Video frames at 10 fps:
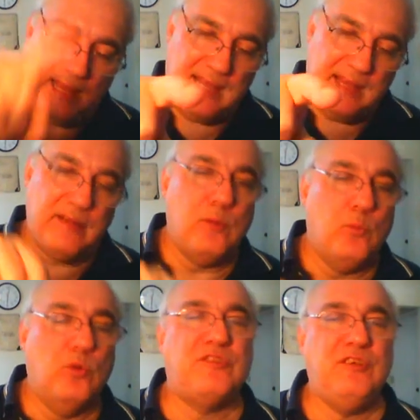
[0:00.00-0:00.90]
And
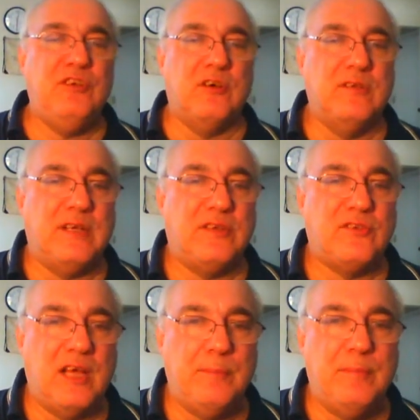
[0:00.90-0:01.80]
we'll see you all next
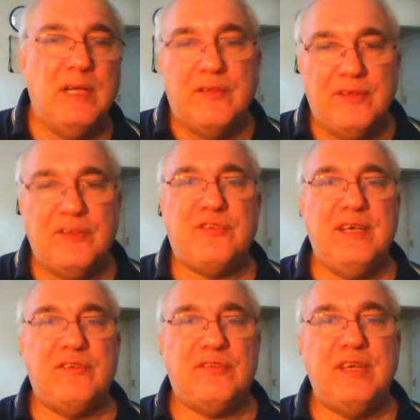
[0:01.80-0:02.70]
time. This
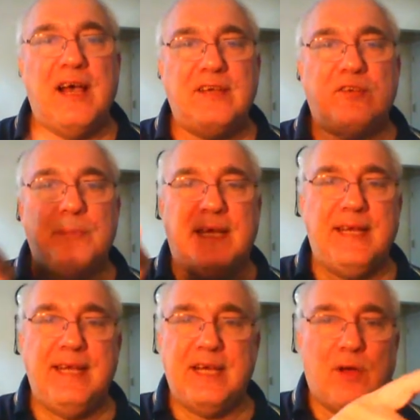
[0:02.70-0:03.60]
is the Iceman
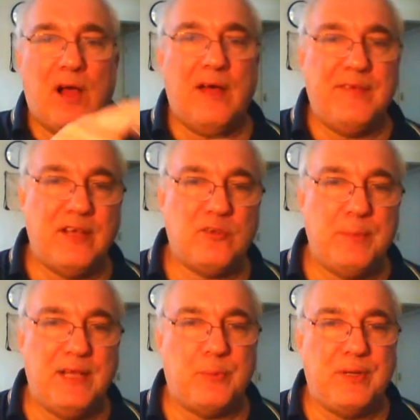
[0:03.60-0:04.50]
here on the
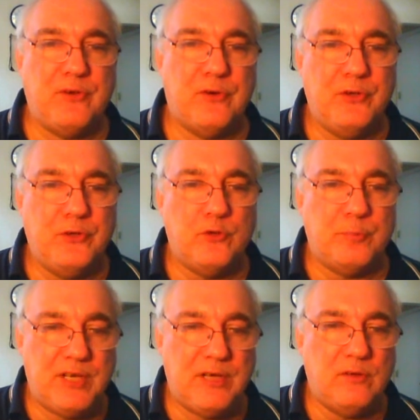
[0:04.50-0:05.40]
Iceman's Return
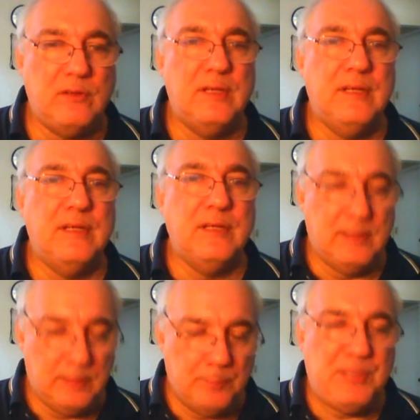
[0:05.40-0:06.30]
YouTube channel.
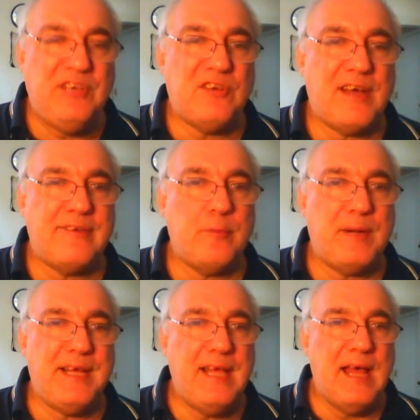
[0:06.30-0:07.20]
Peace out,
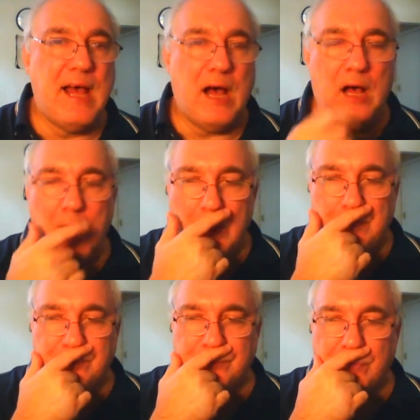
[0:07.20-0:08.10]
everybody.
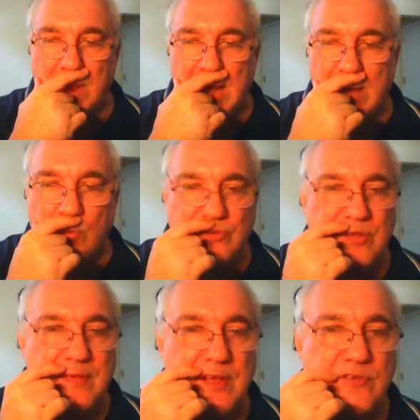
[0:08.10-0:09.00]
I will
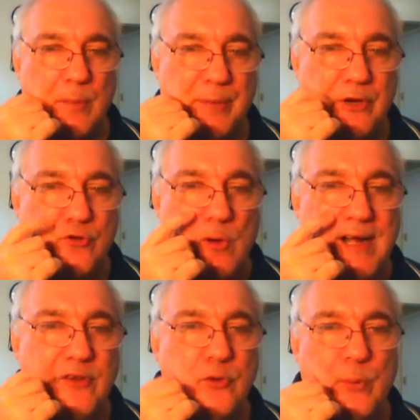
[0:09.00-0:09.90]
say this. I'm going to
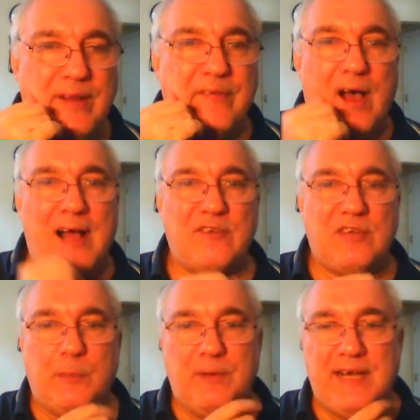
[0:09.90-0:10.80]
try to do In the Hot
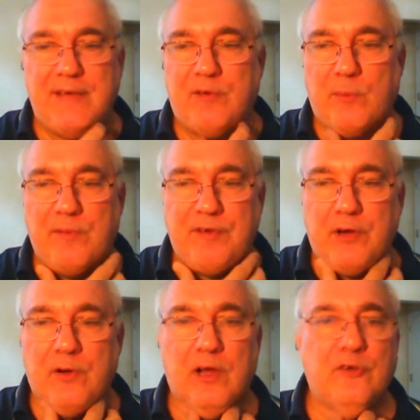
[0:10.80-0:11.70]
Seat with David
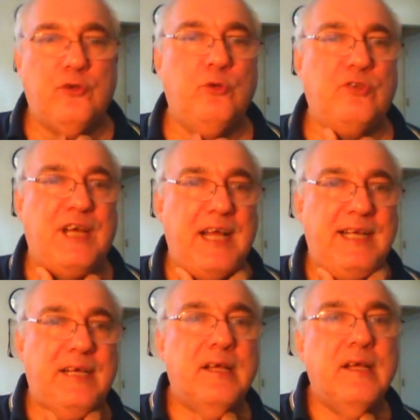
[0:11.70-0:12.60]
Rivera on Tuesday night.